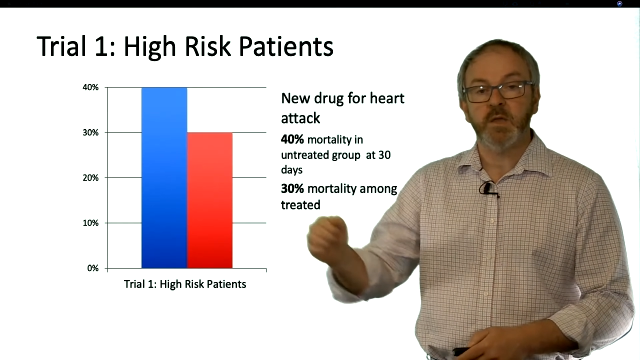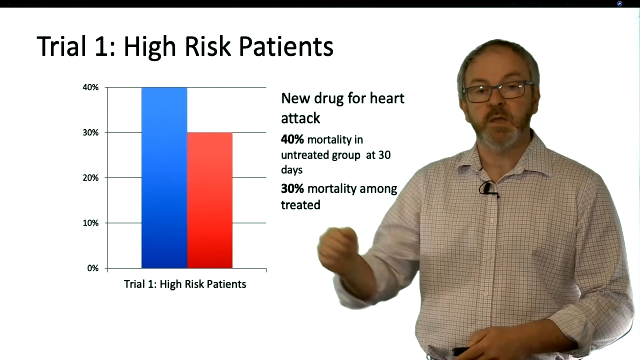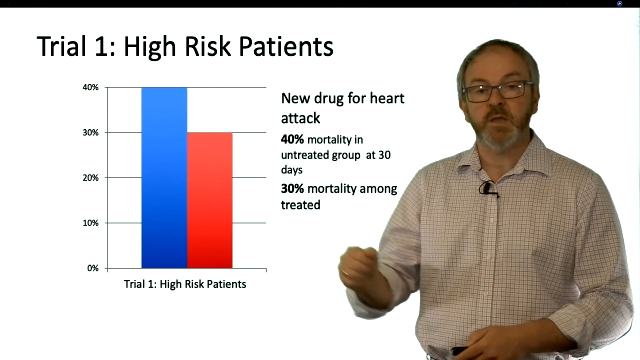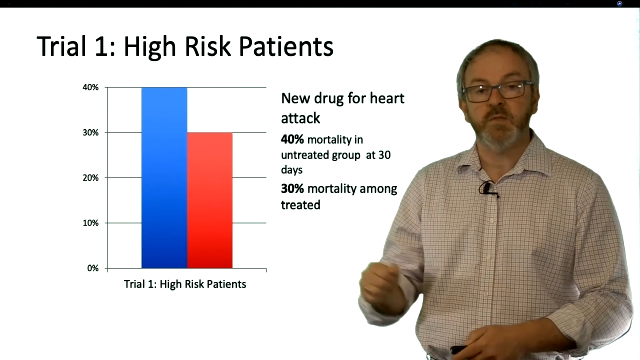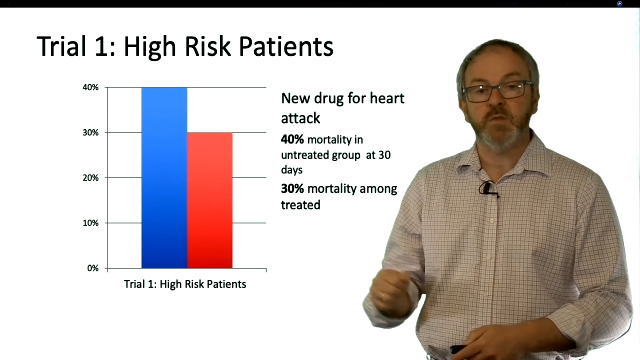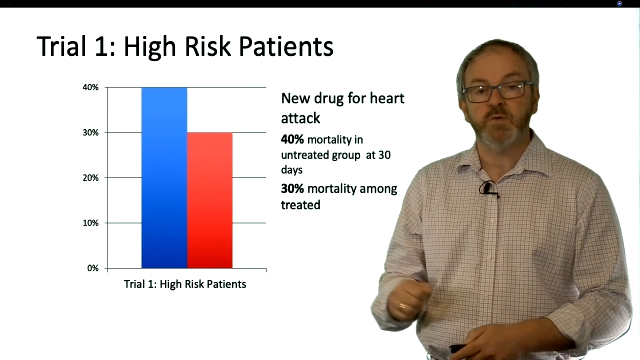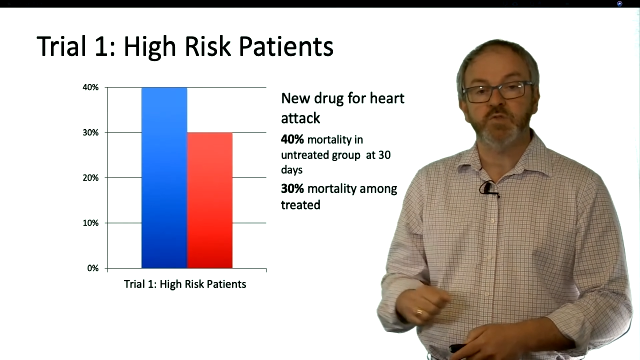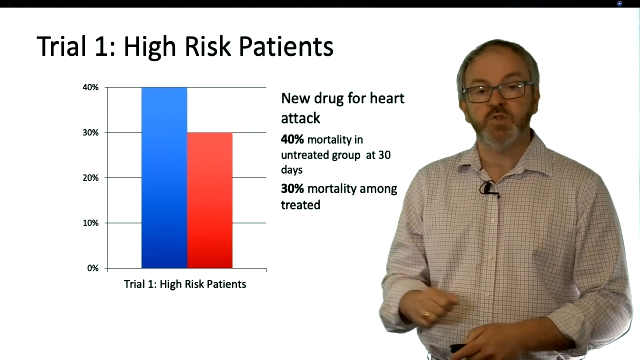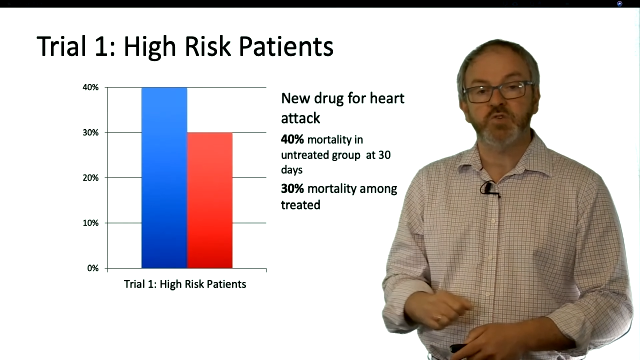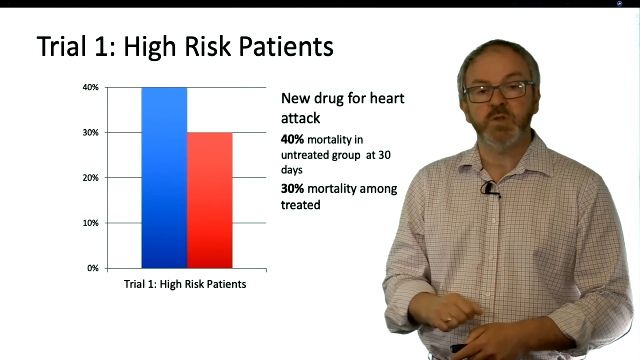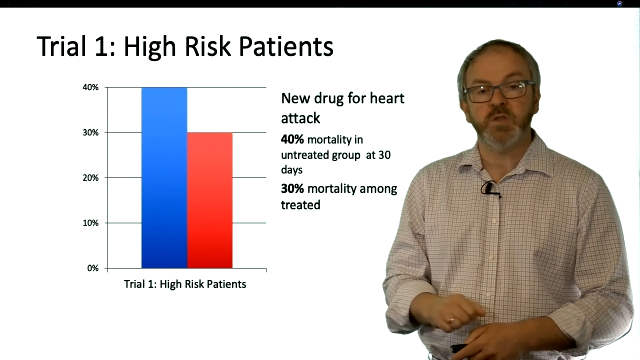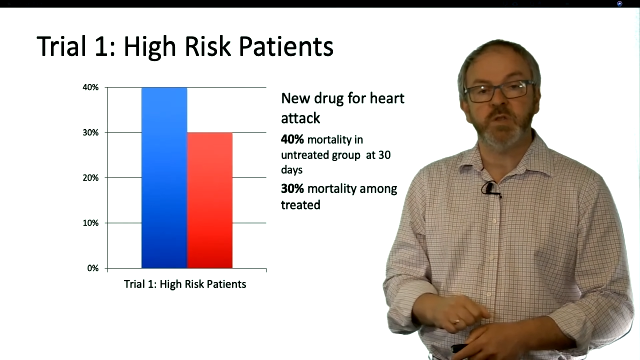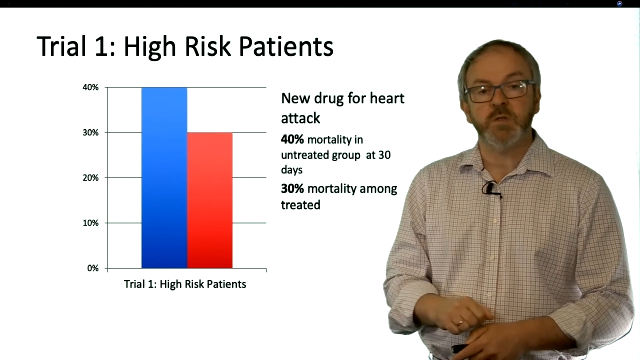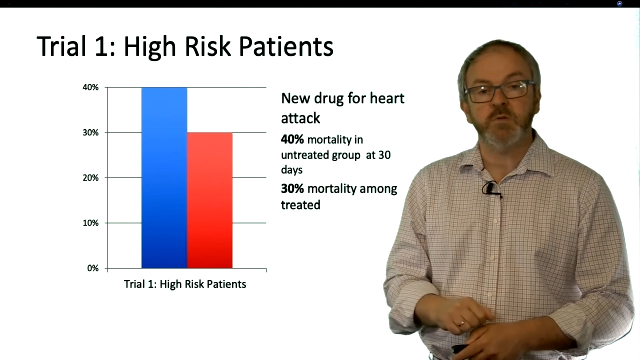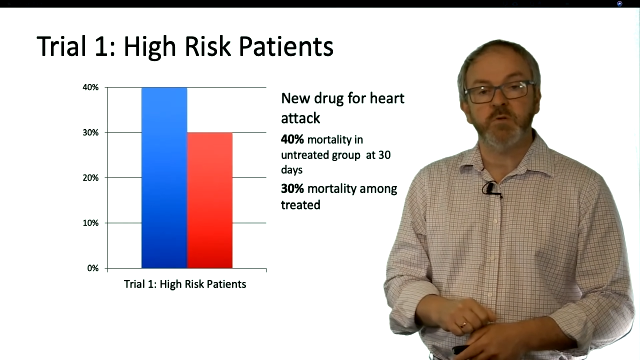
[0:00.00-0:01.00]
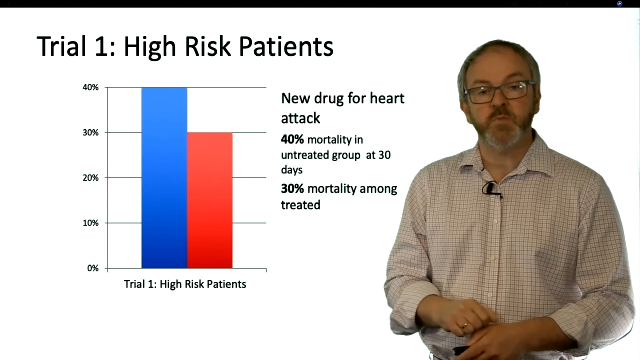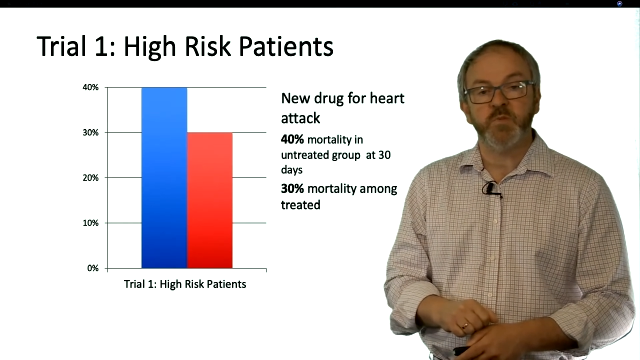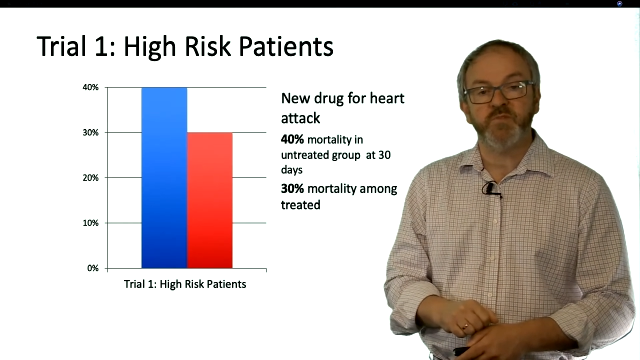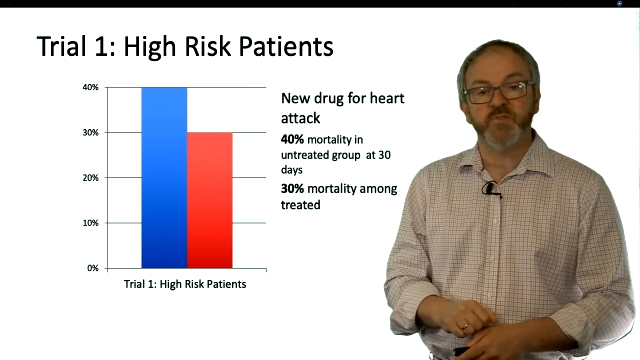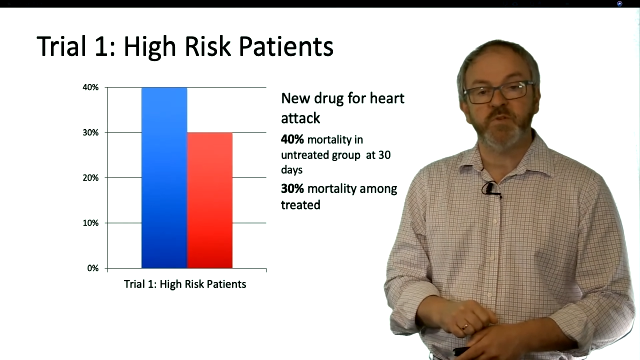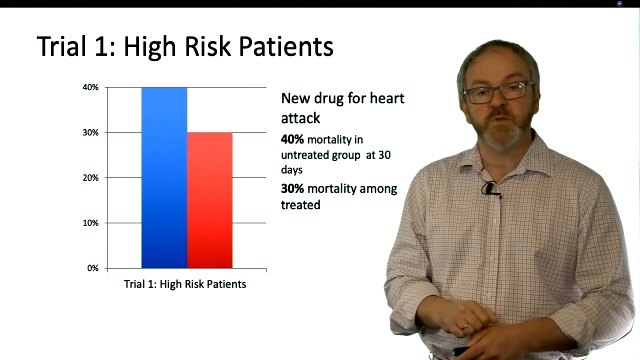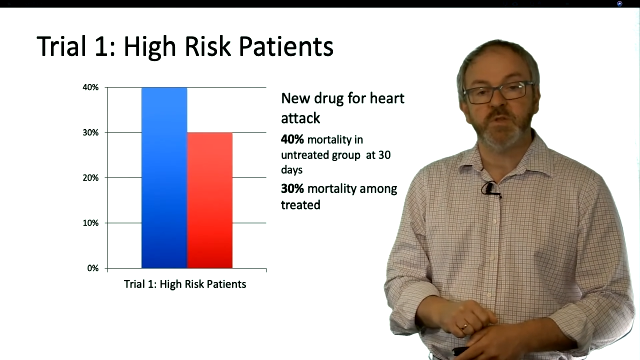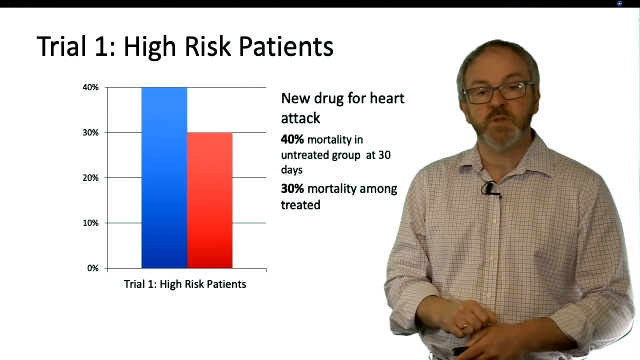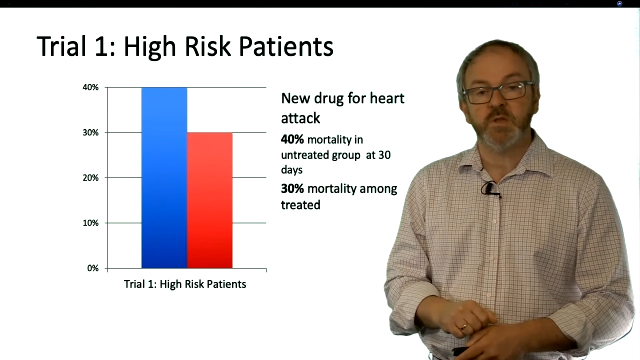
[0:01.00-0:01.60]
in the untreated group at 30